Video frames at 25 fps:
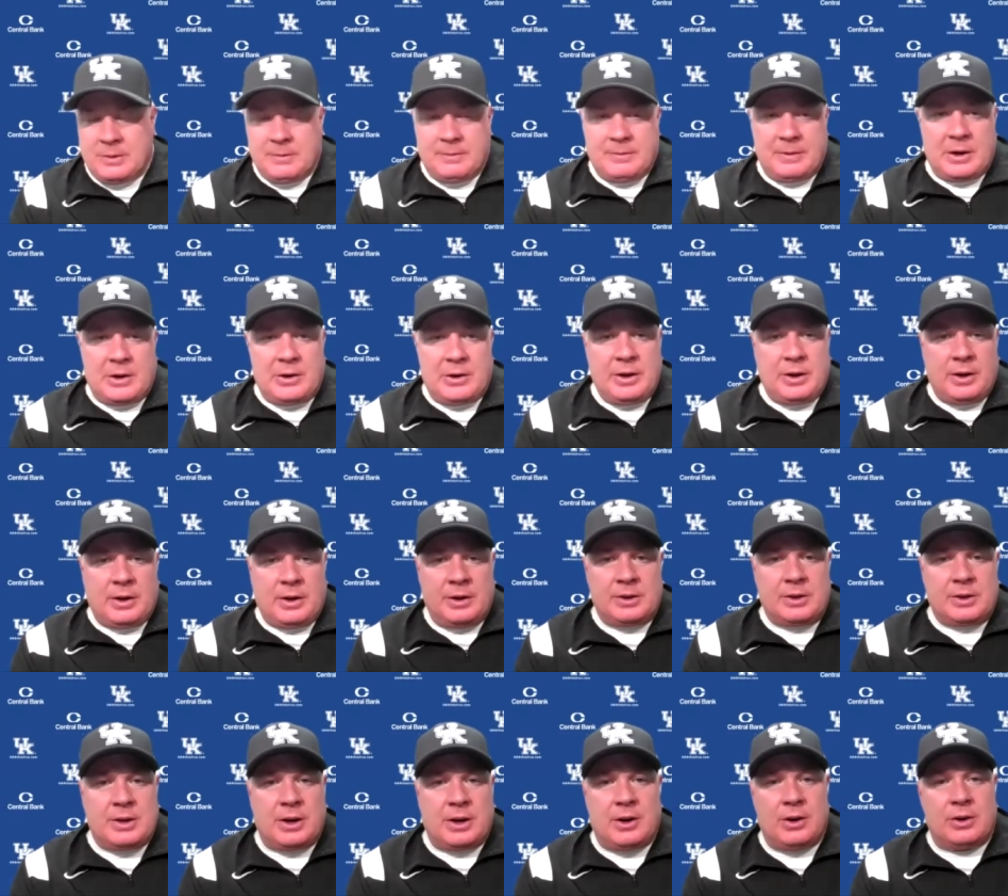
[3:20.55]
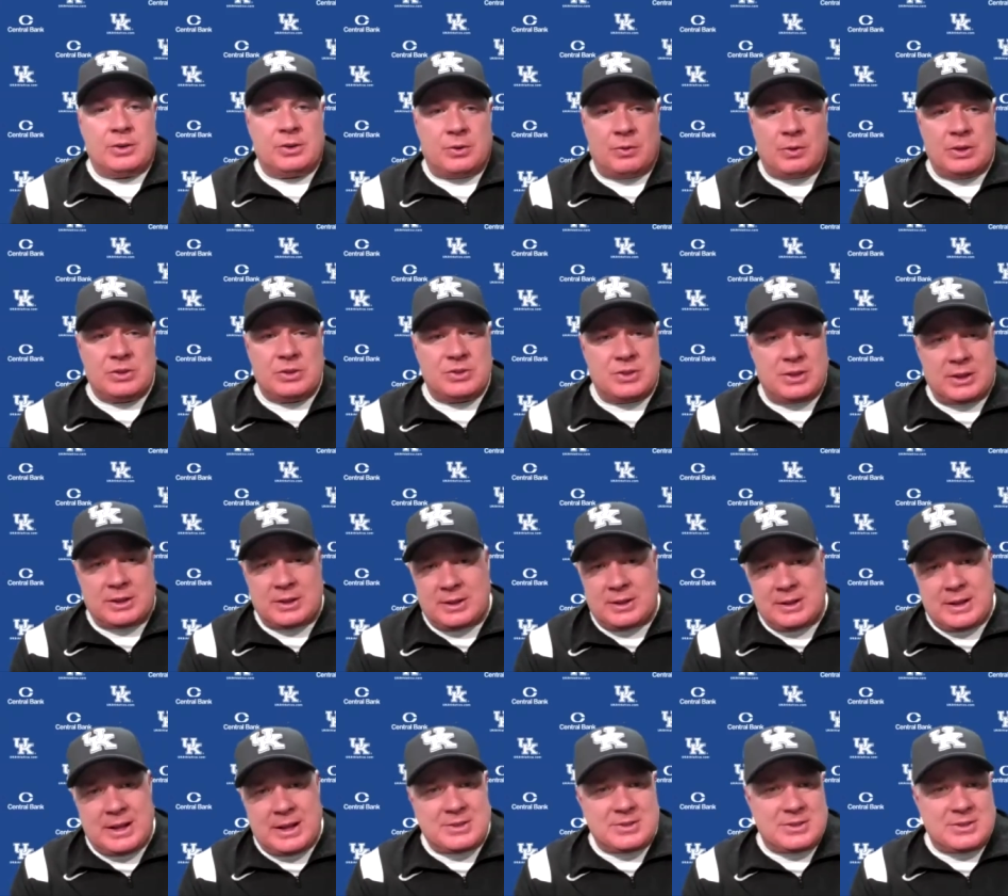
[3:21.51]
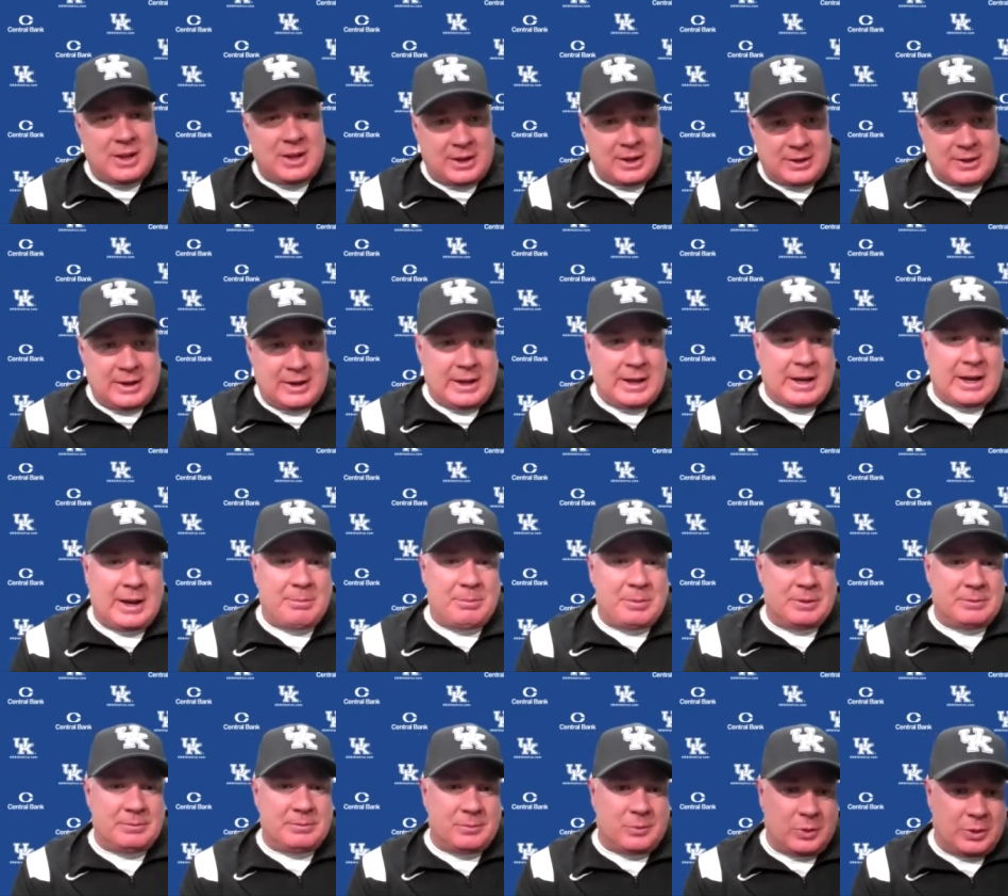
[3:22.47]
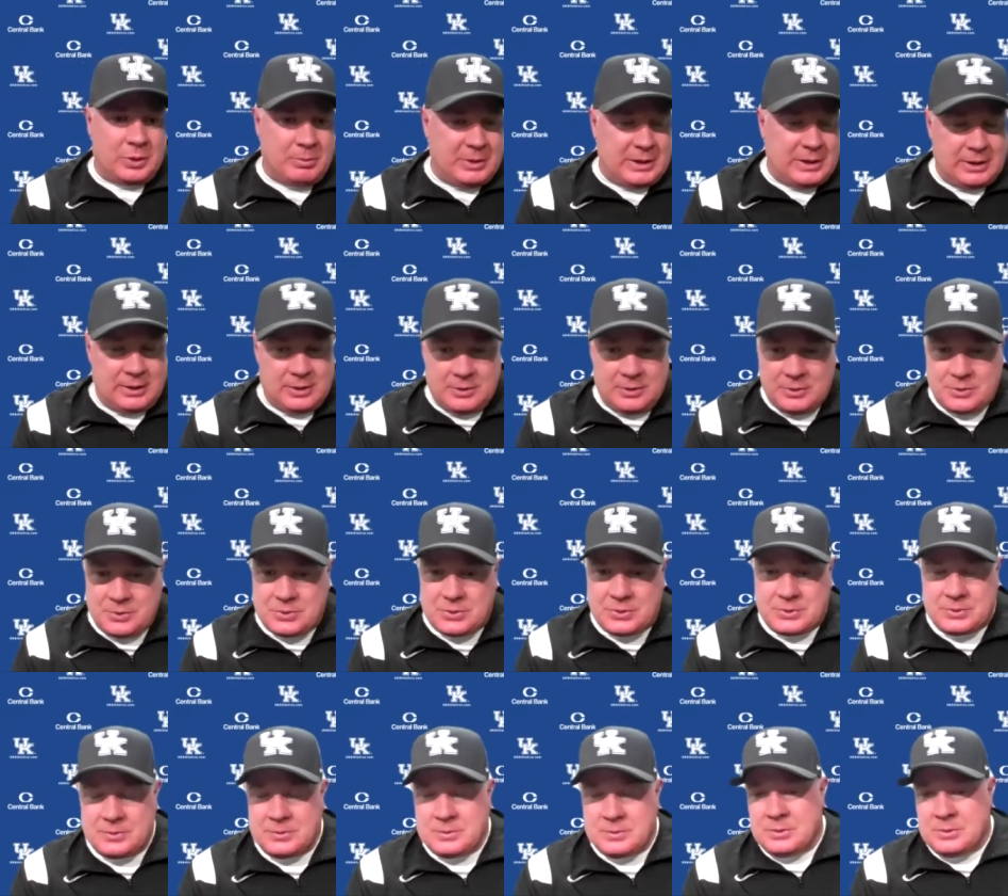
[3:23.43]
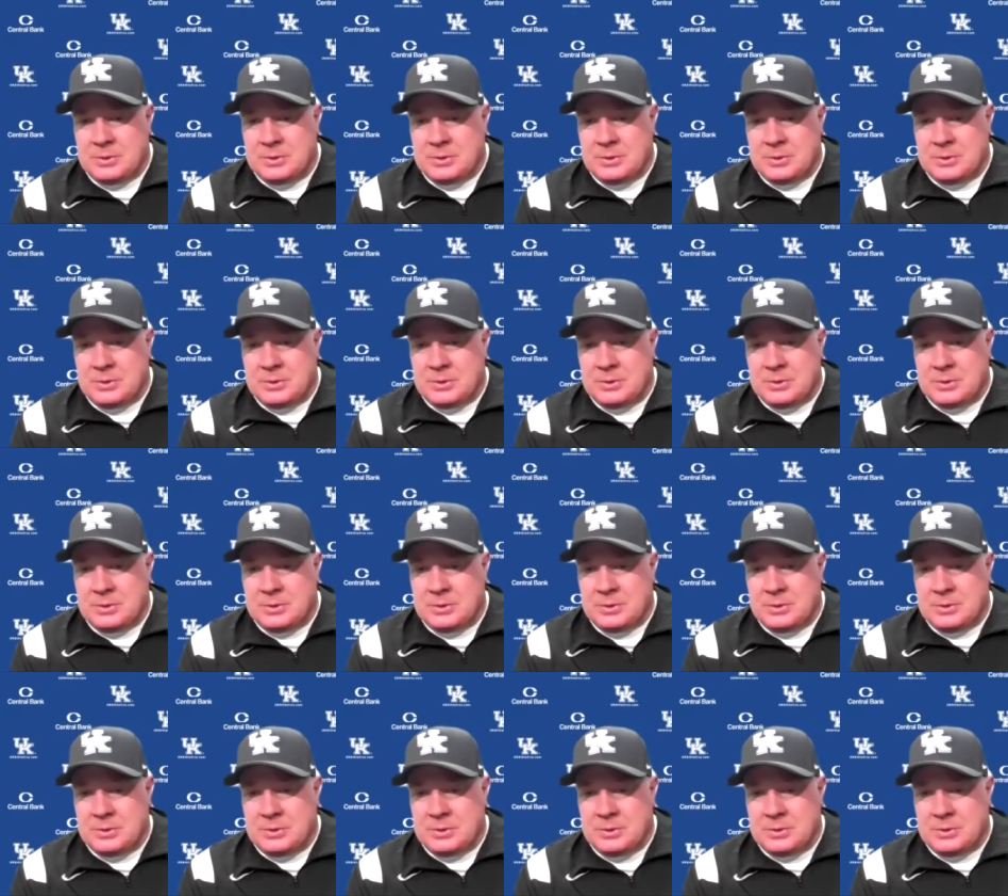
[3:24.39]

very uncharacteristic, and that's not going to happen. We may lose.